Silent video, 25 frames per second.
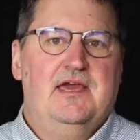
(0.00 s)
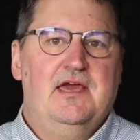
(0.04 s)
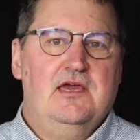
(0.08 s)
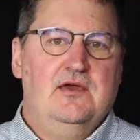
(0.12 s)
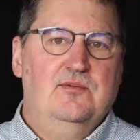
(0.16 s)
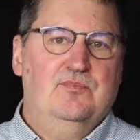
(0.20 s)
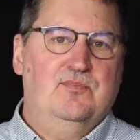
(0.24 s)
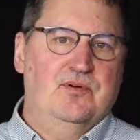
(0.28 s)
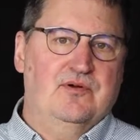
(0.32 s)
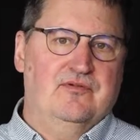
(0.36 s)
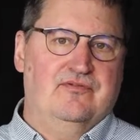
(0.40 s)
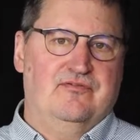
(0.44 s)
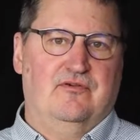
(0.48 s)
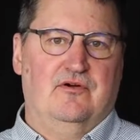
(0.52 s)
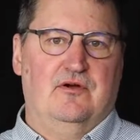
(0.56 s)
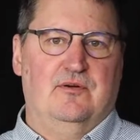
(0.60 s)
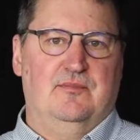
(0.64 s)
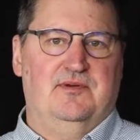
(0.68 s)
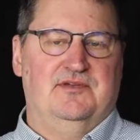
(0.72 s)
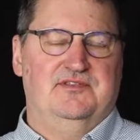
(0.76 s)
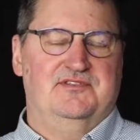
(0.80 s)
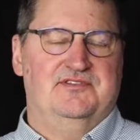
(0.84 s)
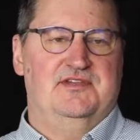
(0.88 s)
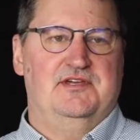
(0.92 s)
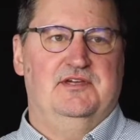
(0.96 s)
key
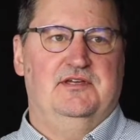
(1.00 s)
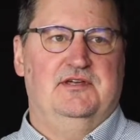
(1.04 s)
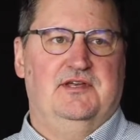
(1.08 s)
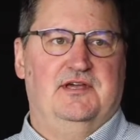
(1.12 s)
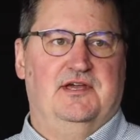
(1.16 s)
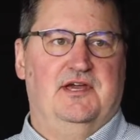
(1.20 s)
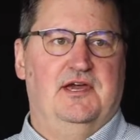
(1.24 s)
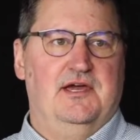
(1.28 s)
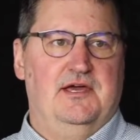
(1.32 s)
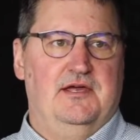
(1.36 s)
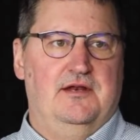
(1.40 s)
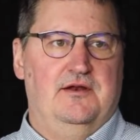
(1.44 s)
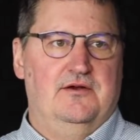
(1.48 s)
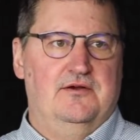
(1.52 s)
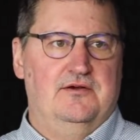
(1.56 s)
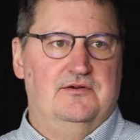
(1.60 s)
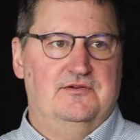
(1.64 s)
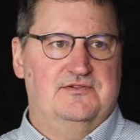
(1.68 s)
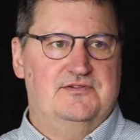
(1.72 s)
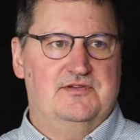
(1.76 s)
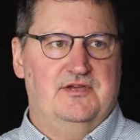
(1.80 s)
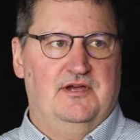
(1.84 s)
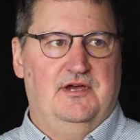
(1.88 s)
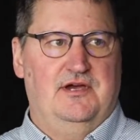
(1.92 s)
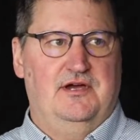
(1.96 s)
performance
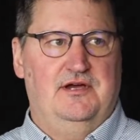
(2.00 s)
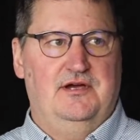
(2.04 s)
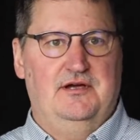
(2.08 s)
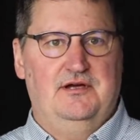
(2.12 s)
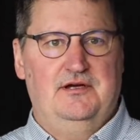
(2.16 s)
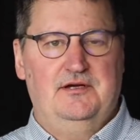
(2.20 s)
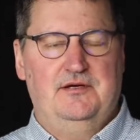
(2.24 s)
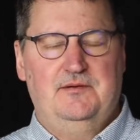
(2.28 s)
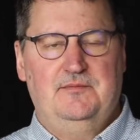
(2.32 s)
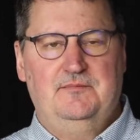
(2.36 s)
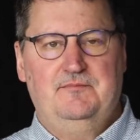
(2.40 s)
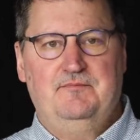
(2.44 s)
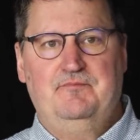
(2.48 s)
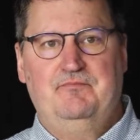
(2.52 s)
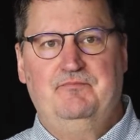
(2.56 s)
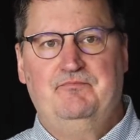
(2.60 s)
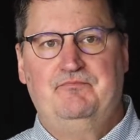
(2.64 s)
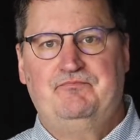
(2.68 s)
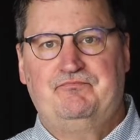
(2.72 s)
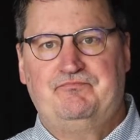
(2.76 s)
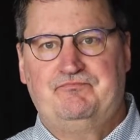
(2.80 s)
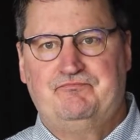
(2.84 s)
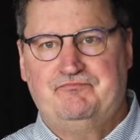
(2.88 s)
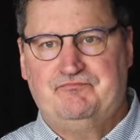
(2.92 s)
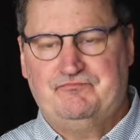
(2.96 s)
indicators.
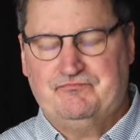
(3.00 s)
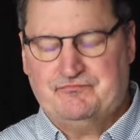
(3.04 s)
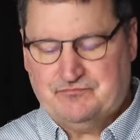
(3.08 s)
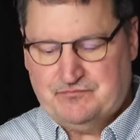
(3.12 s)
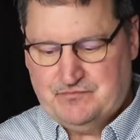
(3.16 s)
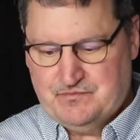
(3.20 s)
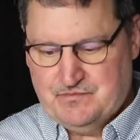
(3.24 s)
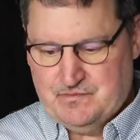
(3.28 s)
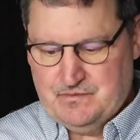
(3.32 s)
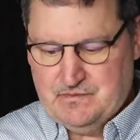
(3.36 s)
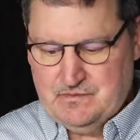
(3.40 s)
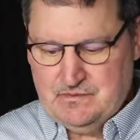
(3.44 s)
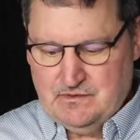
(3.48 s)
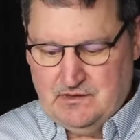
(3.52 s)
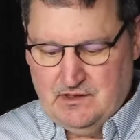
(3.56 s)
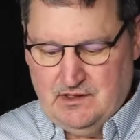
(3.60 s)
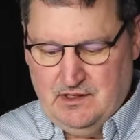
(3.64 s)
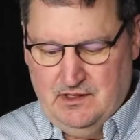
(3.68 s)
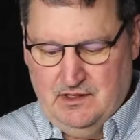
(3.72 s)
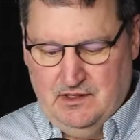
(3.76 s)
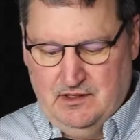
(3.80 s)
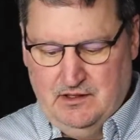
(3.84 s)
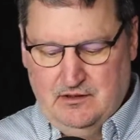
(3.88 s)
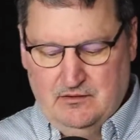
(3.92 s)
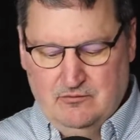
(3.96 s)
We're
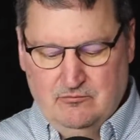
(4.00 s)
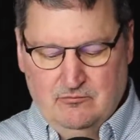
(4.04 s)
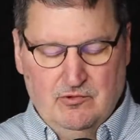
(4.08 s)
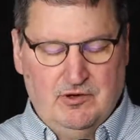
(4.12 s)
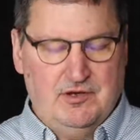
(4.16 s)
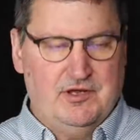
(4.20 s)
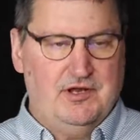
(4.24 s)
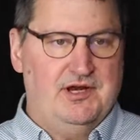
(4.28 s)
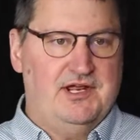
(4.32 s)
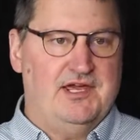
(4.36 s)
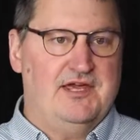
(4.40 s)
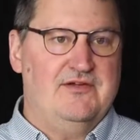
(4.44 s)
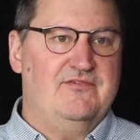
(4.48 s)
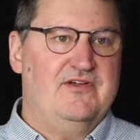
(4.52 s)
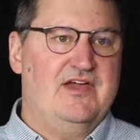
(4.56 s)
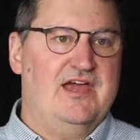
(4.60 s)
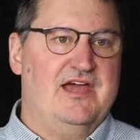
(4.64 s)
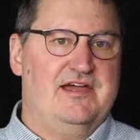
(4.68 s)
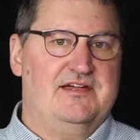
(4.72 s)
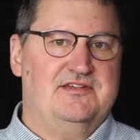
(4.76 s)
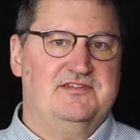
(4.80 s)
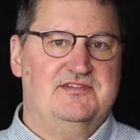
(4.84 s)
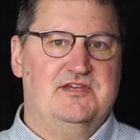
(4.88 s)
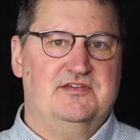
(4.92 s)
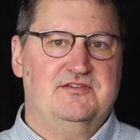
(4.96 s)
going to give you
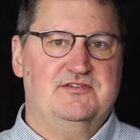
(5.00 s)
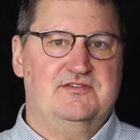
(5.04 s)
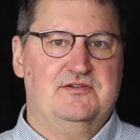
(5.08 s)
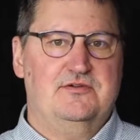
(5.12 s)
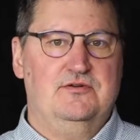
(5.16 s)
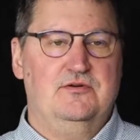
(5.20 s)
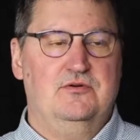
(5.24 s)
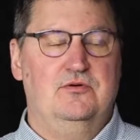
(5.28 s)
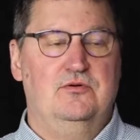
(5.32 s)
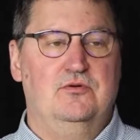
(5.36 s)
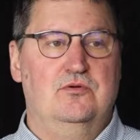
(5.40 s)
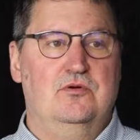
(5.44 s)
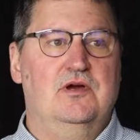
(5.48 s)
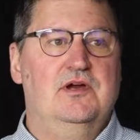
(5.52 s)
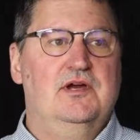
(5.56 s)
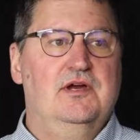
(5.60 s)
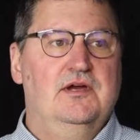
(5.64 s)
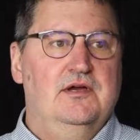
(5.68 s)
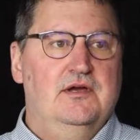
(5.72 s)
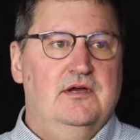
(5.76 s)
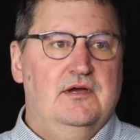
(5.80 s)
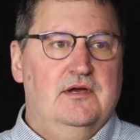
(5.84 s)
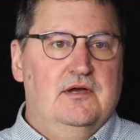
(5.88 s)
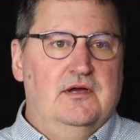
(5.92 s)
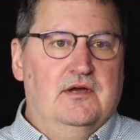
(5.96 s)
access to
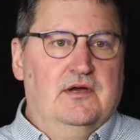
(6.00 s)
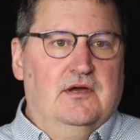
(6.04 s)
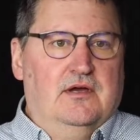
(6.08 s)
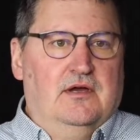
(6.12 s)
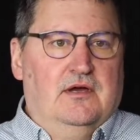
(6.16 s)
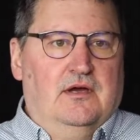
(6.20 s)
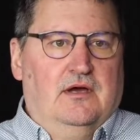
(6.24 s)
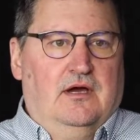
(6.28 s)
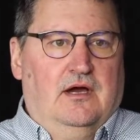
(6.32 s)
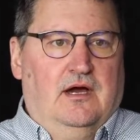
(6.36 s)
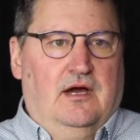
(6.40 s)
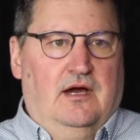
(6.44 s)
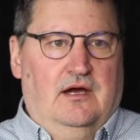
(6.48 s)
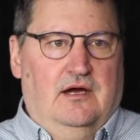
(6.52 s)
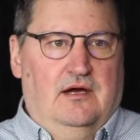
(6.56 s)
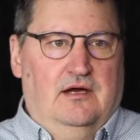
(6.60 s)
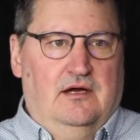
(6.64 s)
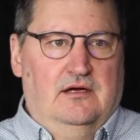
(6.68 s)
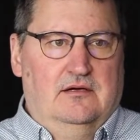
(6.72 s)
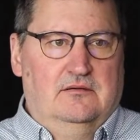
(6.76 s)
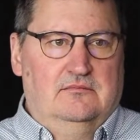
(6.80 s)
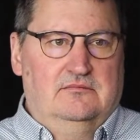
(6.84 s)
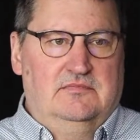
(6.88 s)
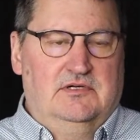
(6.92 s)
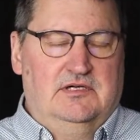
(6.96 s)

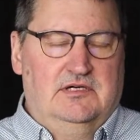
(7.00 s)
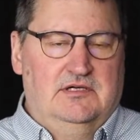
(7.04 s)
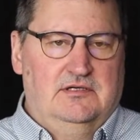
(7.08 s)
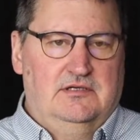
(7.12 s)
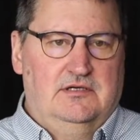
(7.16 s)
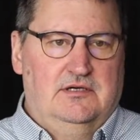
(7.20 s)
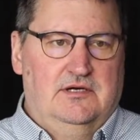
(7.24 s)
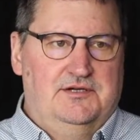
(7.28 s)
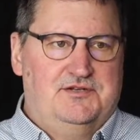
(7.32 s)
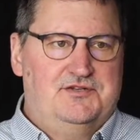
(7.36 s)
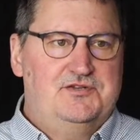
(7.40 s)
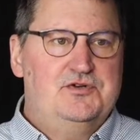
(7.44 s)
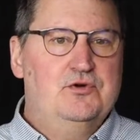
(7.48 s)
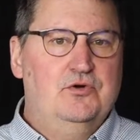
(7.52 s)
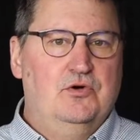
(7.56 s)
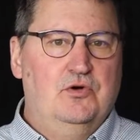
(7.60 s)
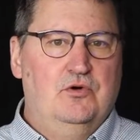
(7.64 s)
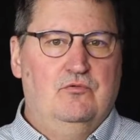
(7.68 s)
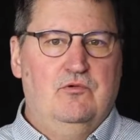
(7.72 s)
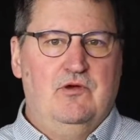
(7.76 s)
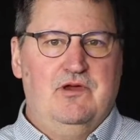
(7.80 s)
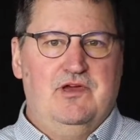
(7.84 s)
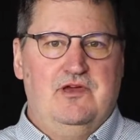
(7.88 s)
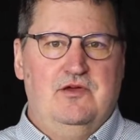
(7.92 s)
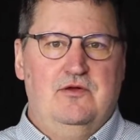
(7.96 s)
a
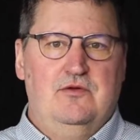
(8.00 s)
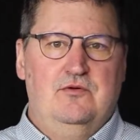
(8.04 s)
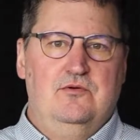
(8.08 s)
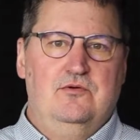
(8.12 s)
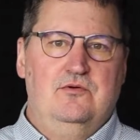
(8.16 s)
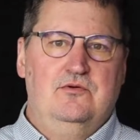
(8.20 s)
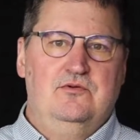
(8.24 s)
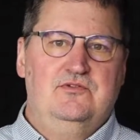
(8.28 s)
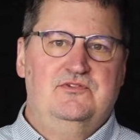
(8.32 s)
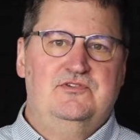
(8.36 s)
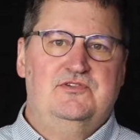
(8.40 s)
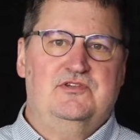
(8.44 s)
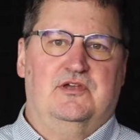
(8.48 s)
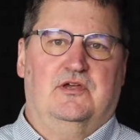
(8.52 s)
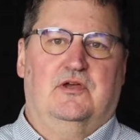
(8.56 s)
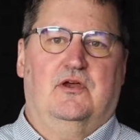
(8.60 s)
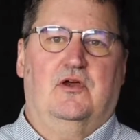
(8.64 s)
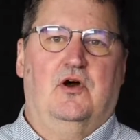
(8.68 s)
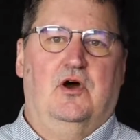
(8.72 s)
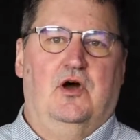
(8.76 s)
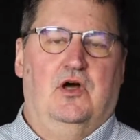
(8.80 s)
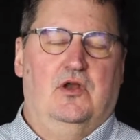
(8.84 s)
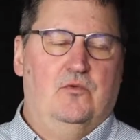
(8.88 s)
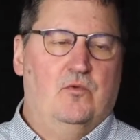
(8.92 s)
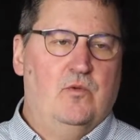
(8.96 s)
tool we use
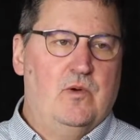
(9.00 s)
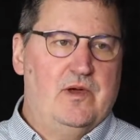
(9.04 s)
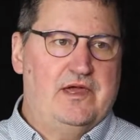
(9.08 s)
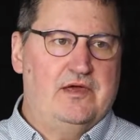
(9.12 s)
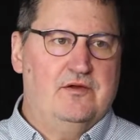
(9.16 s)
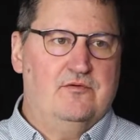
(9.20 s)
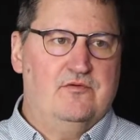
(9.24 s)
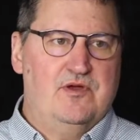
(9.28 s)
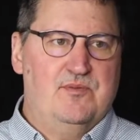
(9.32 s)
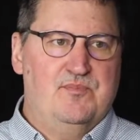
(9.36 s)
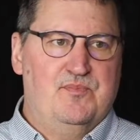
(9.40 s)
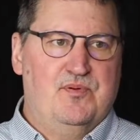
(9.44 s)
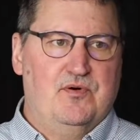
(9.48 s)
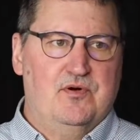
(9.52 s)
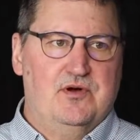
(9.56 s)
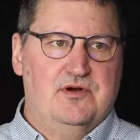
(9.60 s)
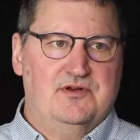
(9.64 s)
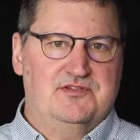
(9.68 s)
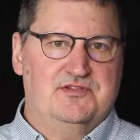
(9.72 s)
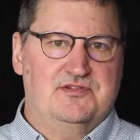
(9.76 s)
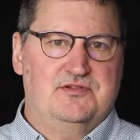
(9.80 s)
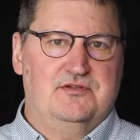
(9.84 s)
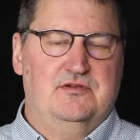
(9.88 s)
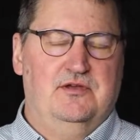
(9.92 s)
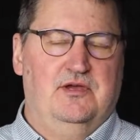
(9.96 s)
called Wicked
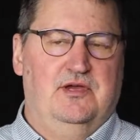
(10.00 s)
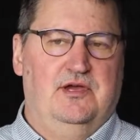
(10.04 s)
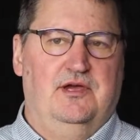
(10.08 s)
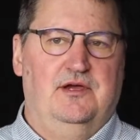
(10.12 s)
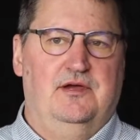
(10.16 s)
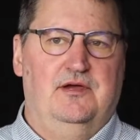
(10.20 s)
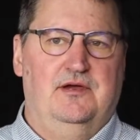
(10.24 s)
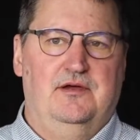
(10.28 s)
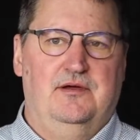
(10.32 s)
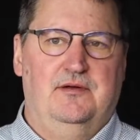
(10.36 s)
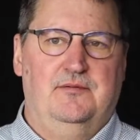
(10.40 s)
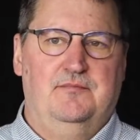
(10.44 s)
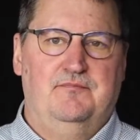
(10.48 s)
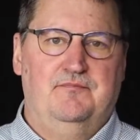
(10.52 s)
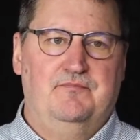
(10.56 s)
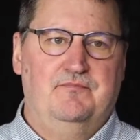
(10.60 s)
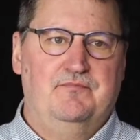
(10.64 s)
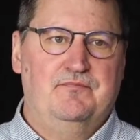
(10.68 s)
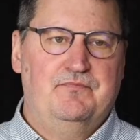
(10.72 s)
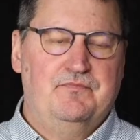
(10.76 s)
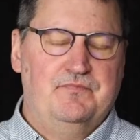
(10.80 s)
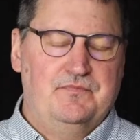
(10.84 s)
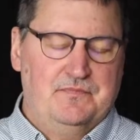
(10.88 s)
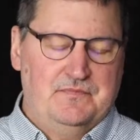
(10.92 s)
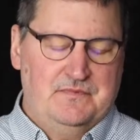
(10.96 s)
Reports.
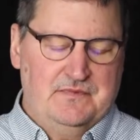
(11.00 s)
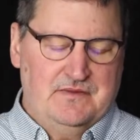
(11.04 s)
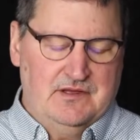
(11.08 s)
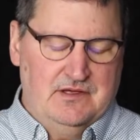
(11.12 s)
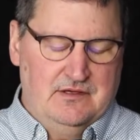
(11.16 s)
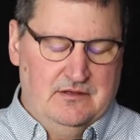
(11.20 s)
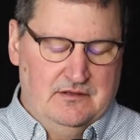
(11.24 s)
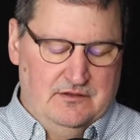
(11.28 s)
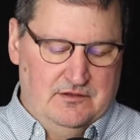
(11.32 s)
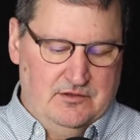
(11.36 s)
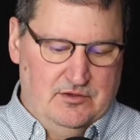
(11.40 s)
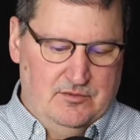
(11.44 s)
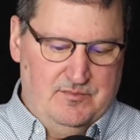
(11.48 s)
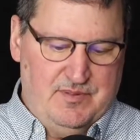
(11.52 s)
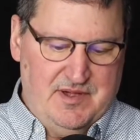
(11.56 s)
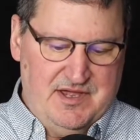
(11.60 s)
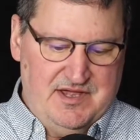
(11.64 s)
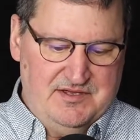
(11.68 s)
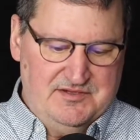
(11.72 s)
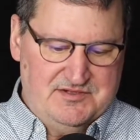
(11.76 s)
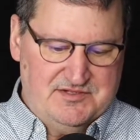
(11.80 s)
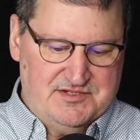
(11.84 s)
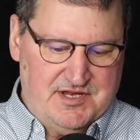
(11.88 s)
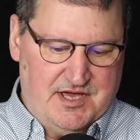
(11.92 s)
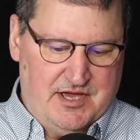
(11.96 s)
They're
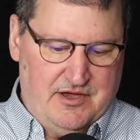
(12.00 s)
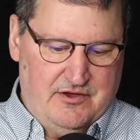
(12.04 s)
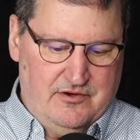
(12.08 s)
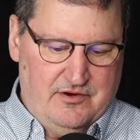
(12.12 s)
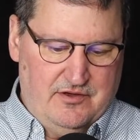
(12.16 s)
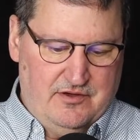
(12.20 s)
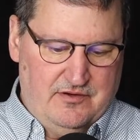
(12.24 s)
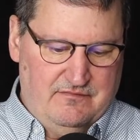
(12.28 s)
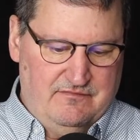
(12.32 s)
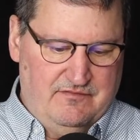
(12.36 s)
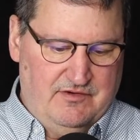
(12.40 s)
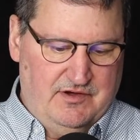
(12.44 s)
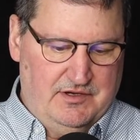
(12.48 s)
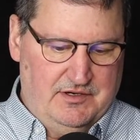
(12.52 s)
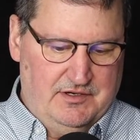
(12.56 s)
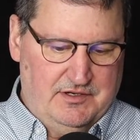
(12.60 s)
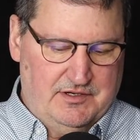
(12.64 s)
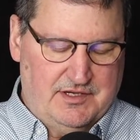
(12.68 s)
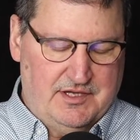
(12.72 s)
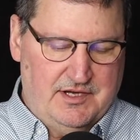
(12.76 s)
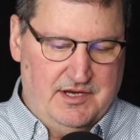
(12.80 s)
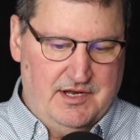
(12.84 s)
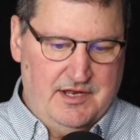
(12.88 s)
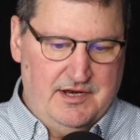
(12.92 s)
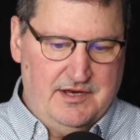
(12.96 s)
based out
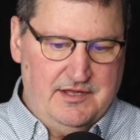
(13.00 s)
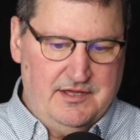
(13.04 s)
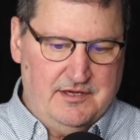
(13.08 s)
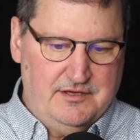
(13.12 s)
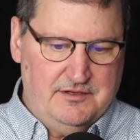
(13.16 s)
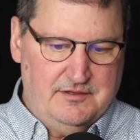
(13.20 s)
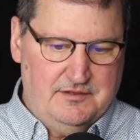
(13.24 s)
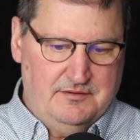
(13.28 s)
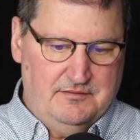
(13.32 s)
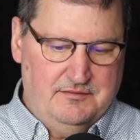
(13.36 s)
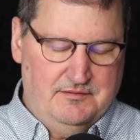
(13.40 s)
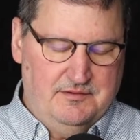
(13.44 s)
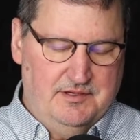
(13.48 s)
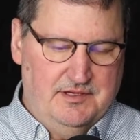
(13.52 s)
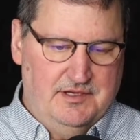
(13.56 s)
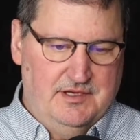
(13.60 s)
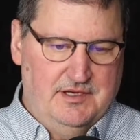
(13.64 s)
of Connecticut,